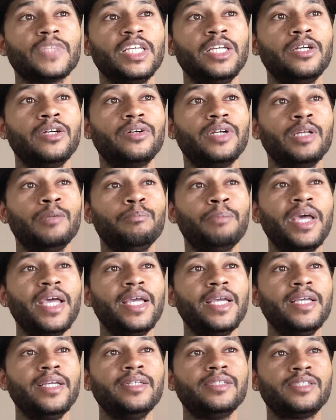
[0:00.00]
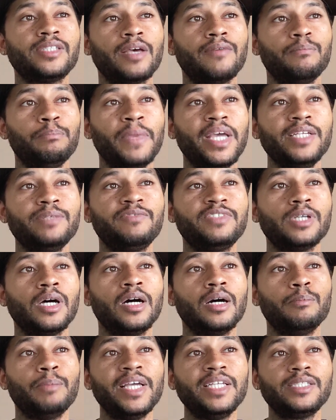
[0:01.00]
Here in May 17,
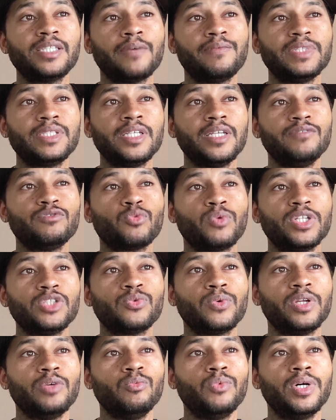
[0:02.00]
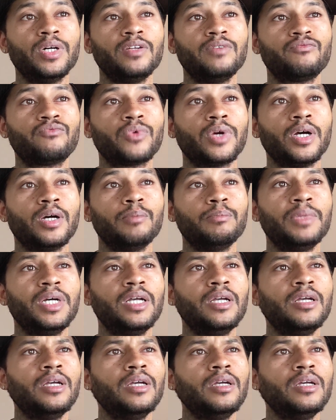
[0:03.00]
2021, from
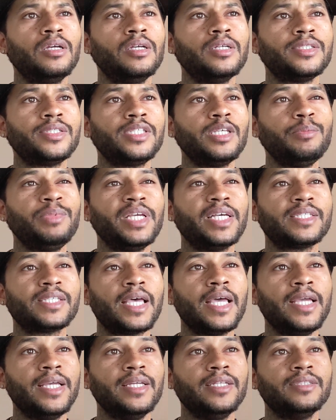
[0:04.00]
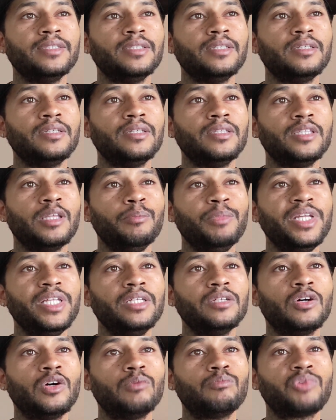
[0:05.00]
CBS8, the
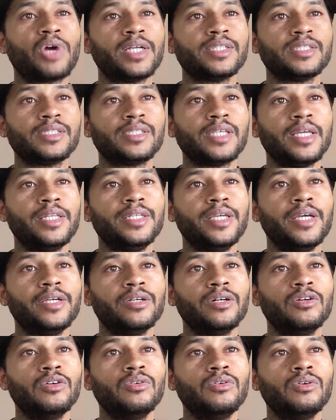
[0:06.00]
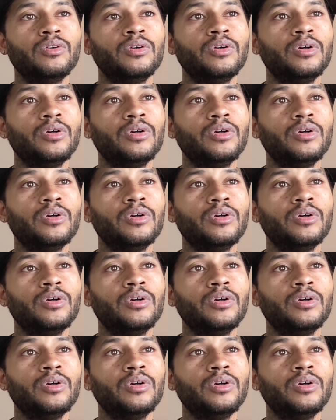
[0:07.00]
median home price in San Diego.